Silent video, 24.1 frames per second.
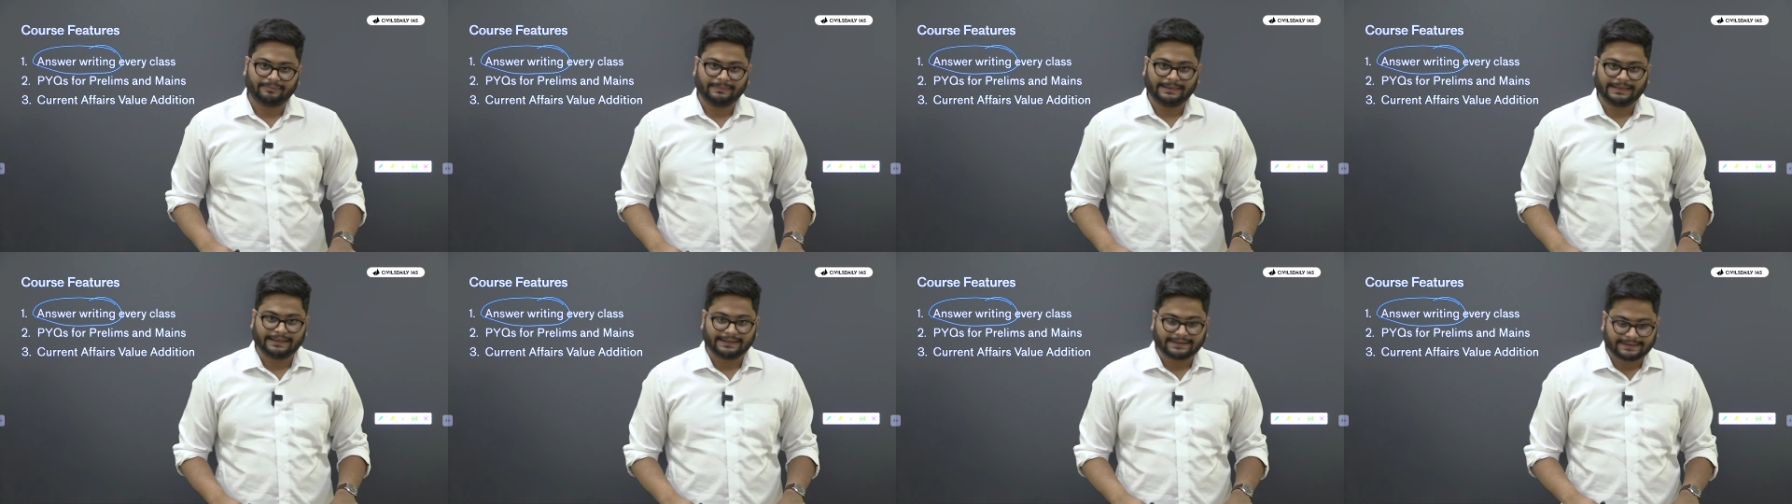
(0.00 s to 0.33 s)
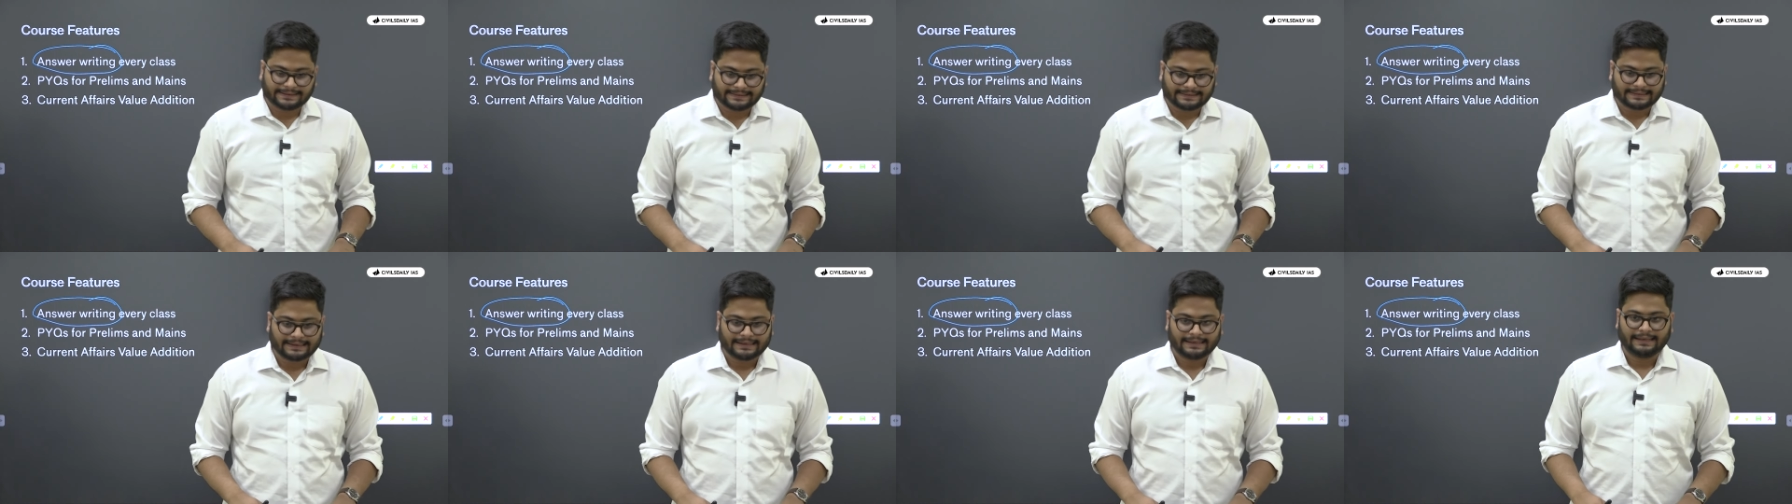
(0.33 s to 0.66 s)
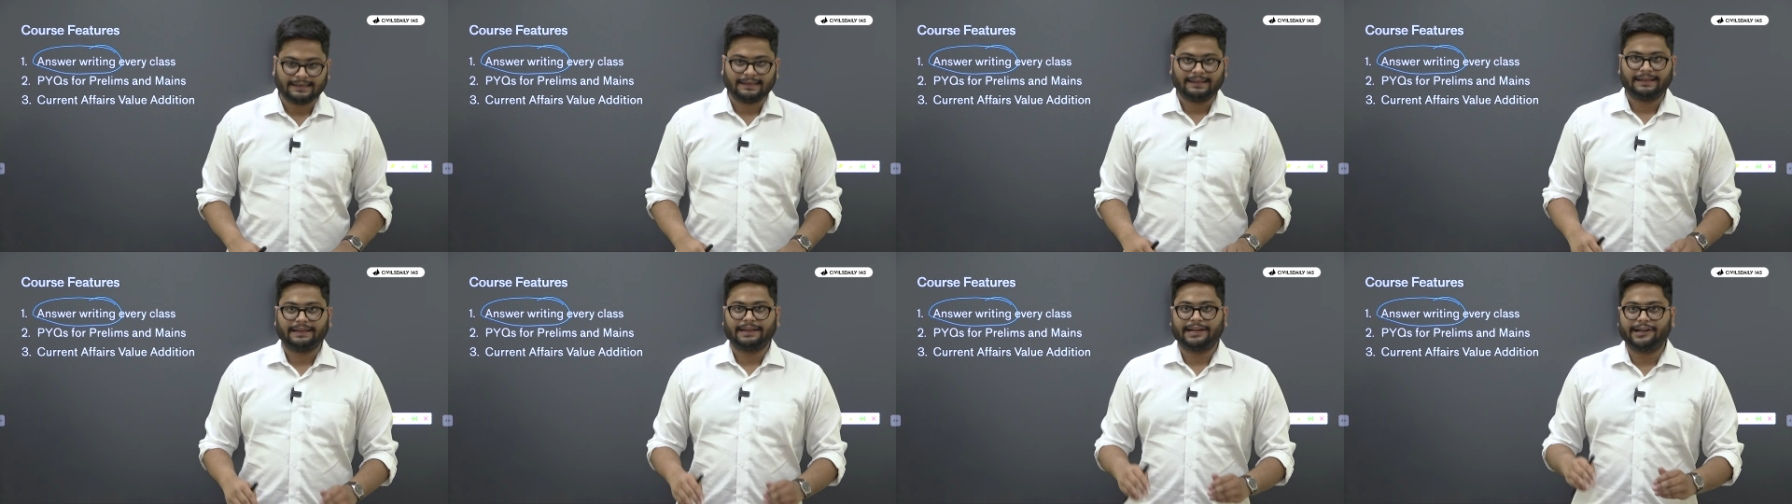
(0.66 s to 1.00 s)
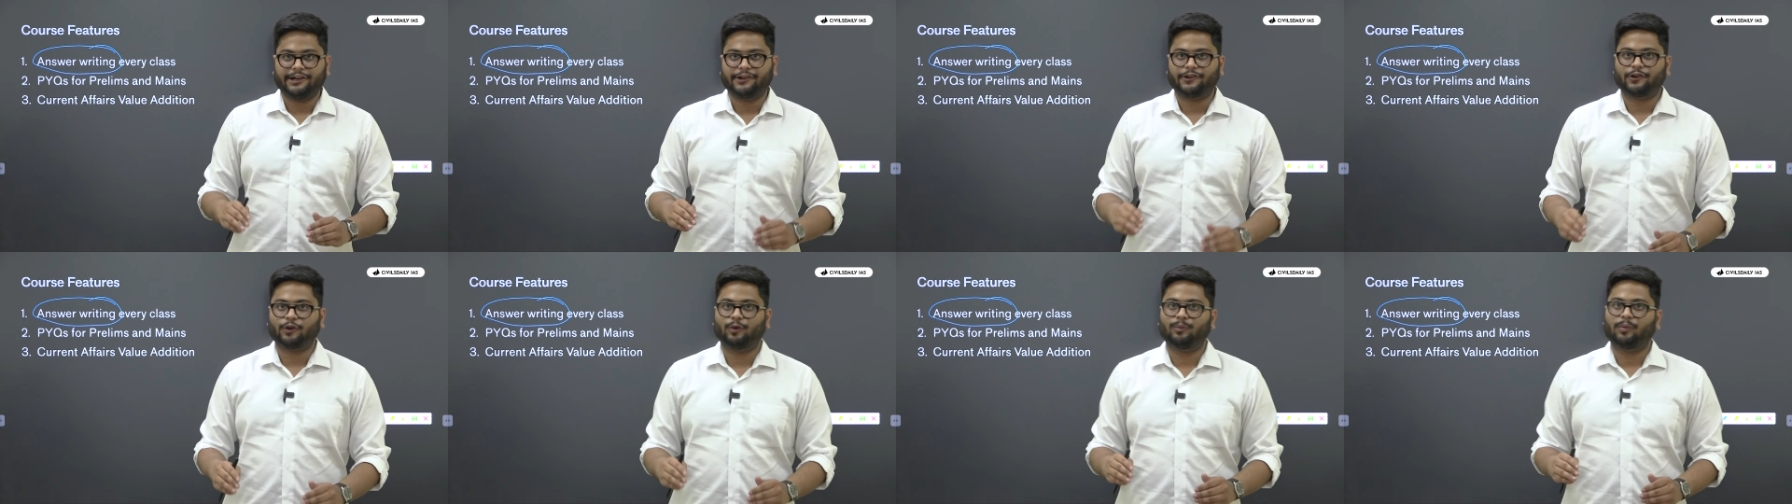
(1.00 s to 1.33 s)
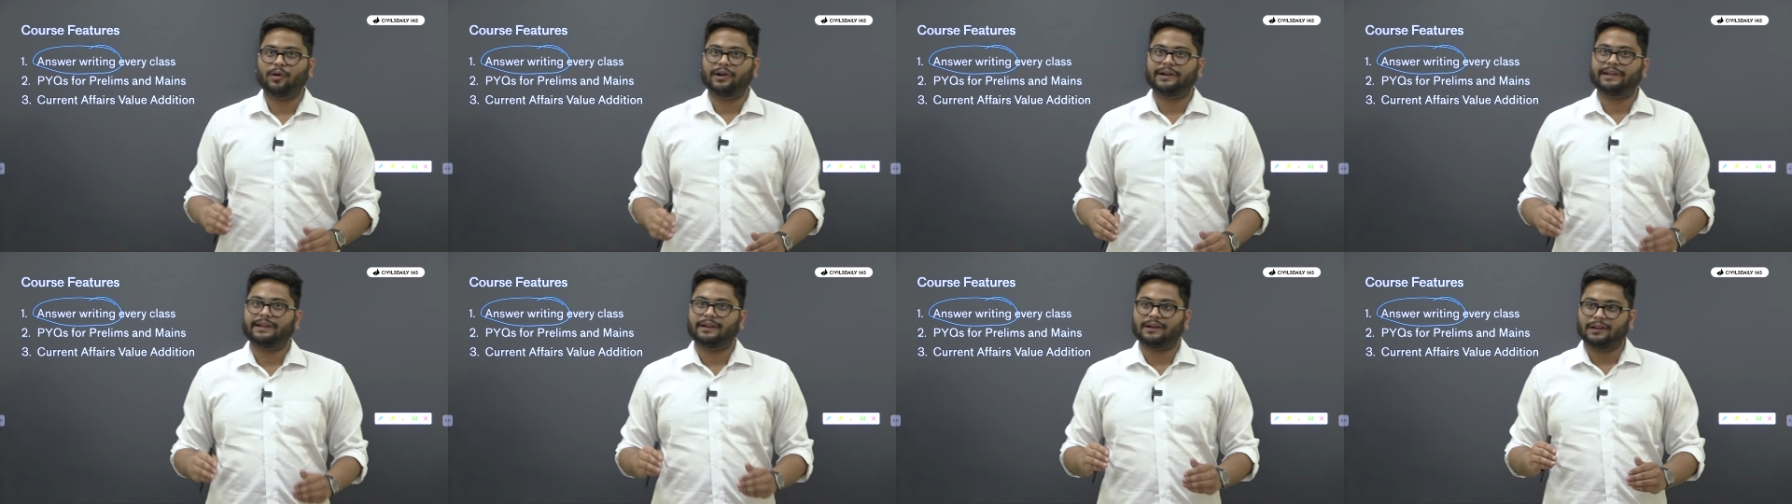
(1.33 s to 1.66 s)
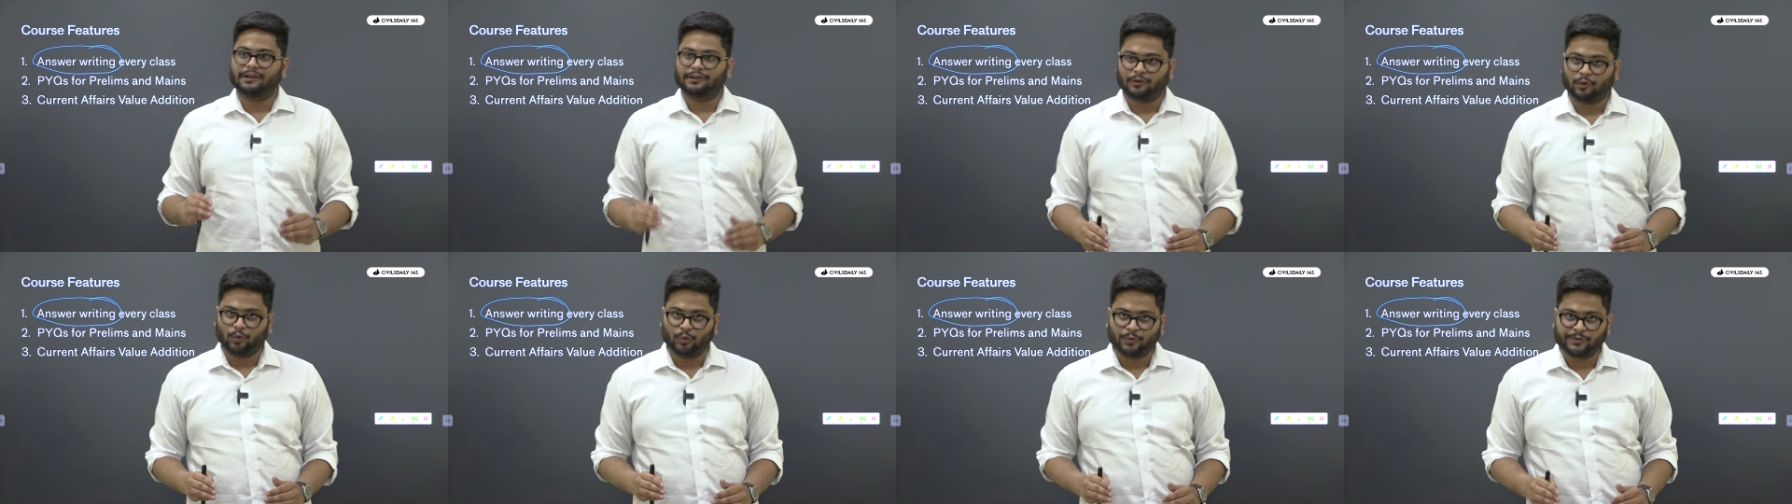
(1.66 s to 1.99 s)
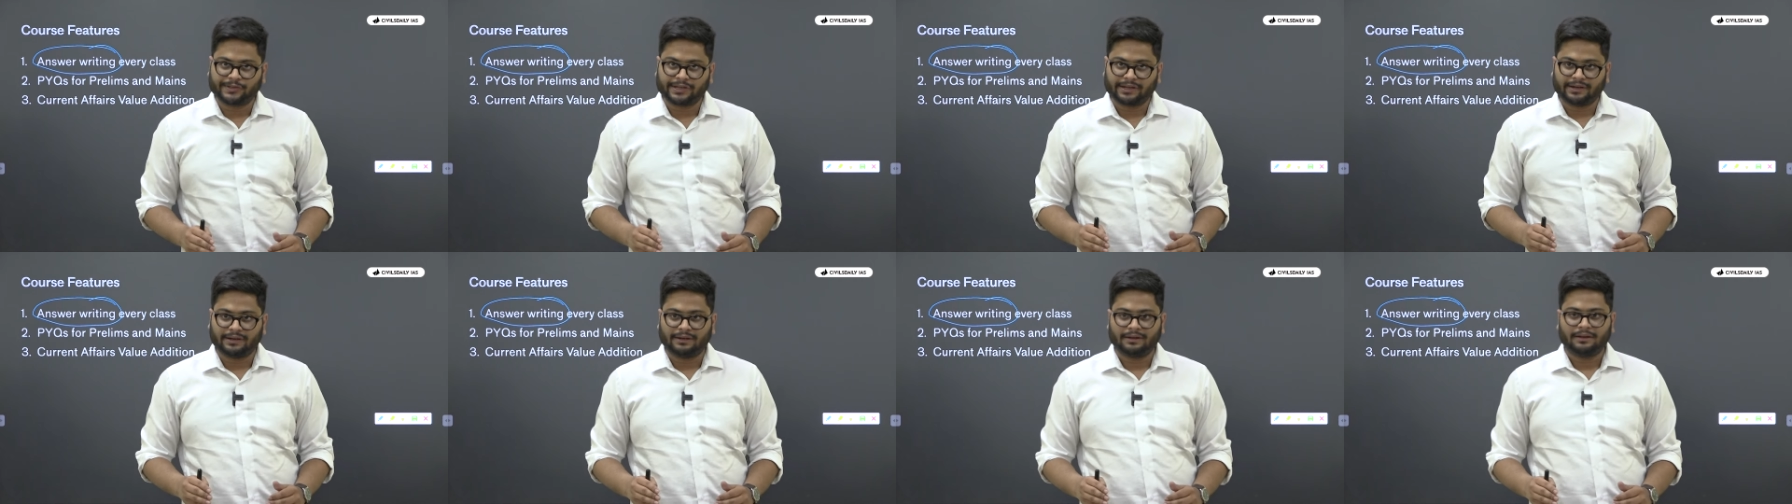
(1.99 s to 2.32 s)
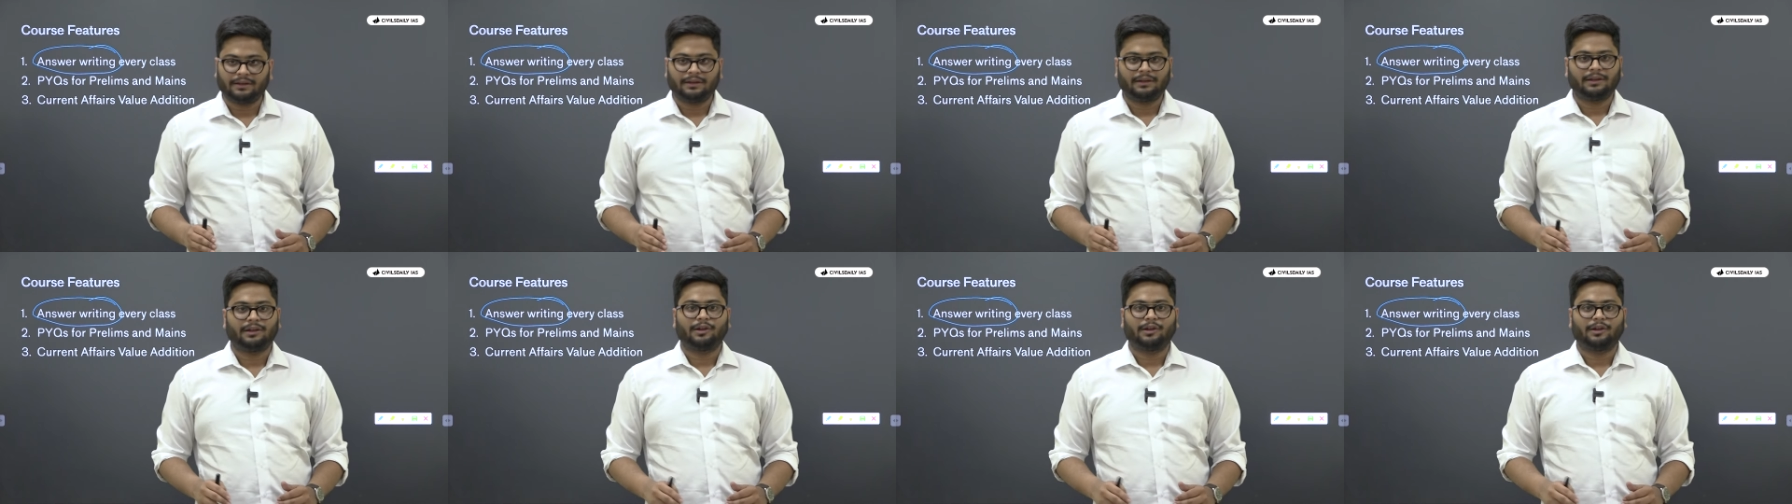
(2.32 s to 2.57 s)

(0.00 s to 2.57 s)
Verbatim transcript: minutes, intro, body, conclusion.